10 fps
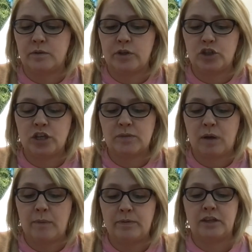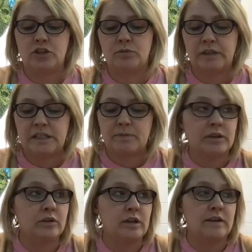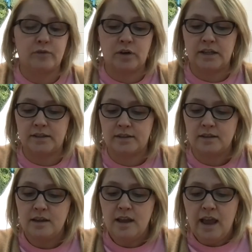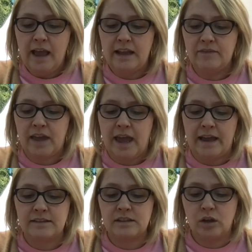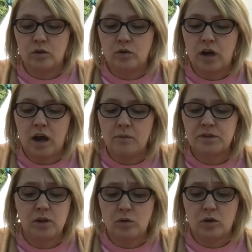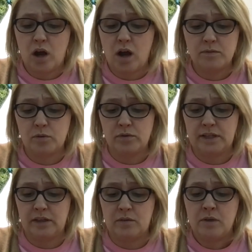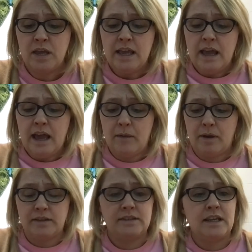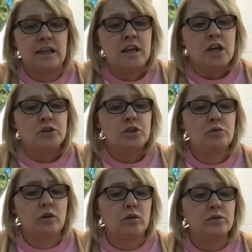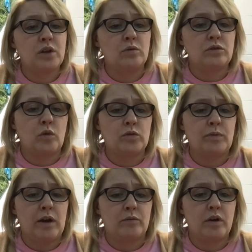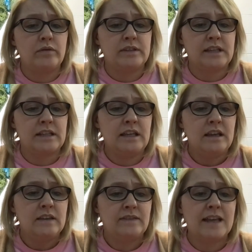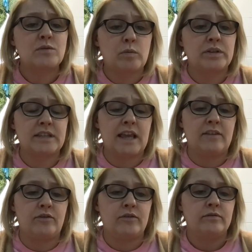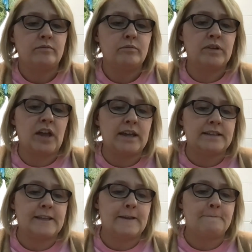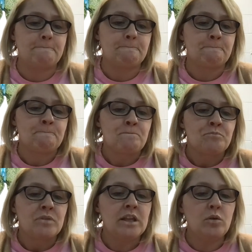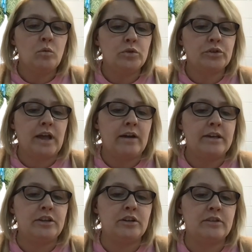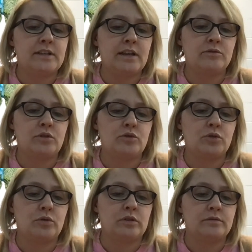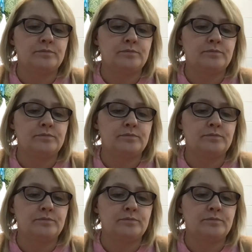it's just population policemen looking for us. And if they ask the local cops won't tell them about seeing two girls on the northbound road of the city. That's why we're safe, Matthias said. Nina wondered how he could have sounded so sure.